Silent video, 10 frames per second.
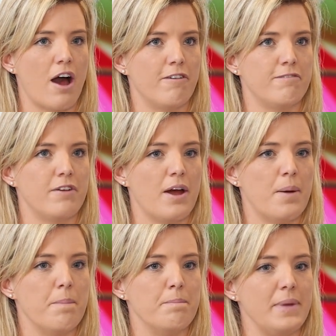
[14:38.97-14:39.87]
of
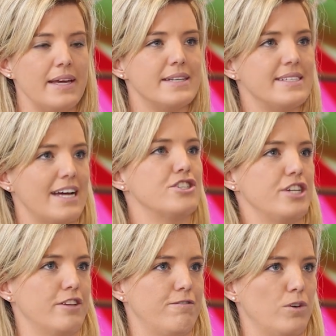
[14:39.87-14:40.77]
me is
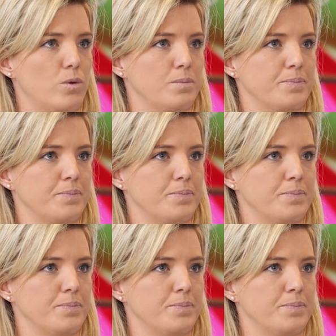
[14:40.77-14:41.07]
touching the floor.